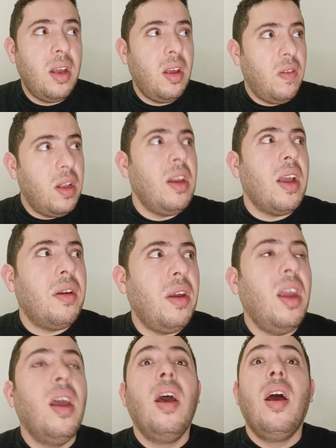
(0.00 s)
If you didn't
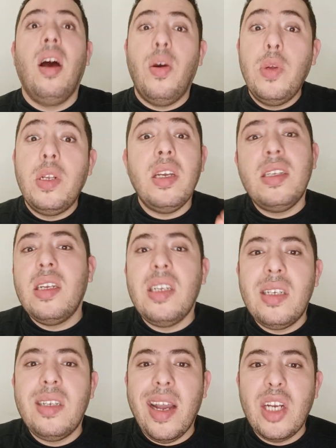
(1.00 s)
agree, I would say this
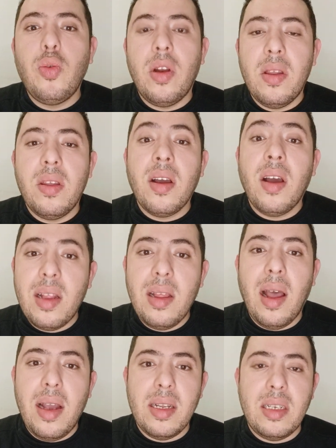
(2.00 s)
is actually the
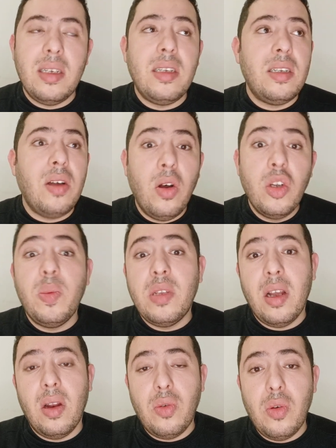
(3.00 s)
guidelines. This is the
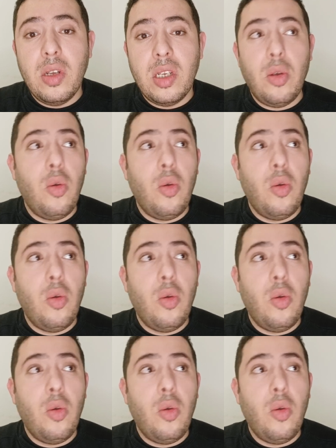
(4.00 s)
hospital rules.